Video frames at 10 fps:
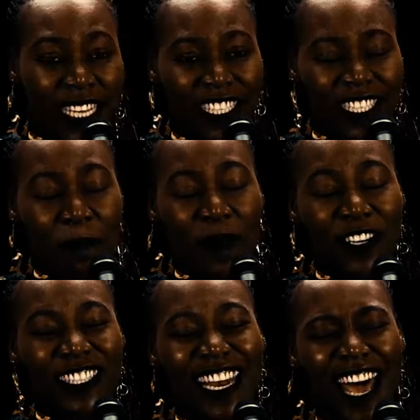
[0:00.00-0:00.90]
Touch them
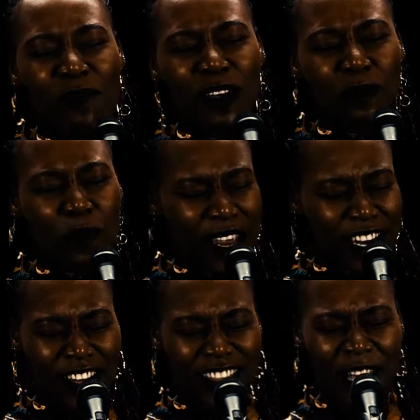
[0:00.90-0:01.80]
because the light was
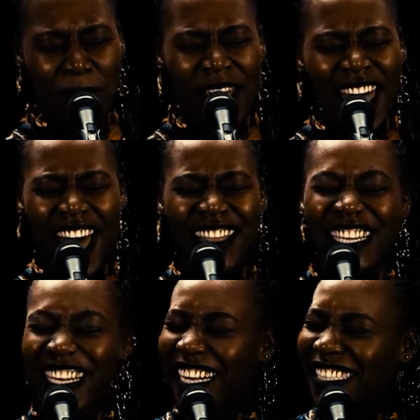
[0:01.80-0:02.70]
pretty on them and
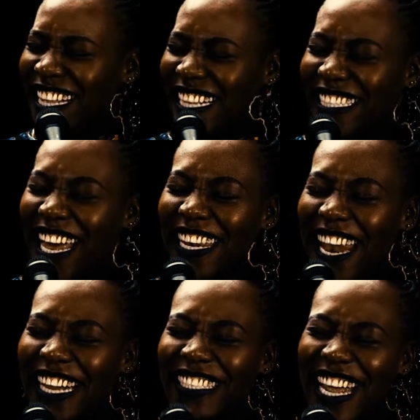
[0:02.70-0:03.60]
the dust and the
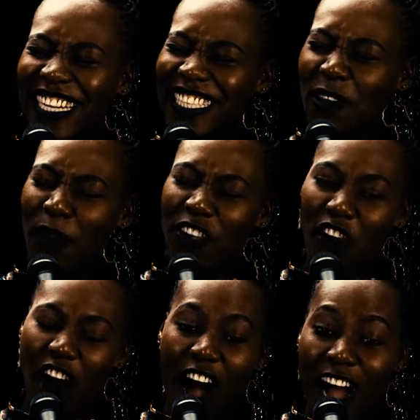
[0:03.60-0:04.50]
sunlight danced the way
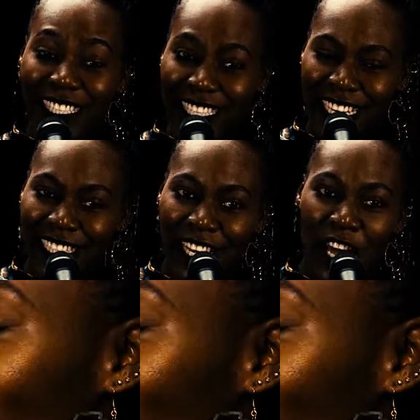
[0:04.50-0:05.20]
your heart did.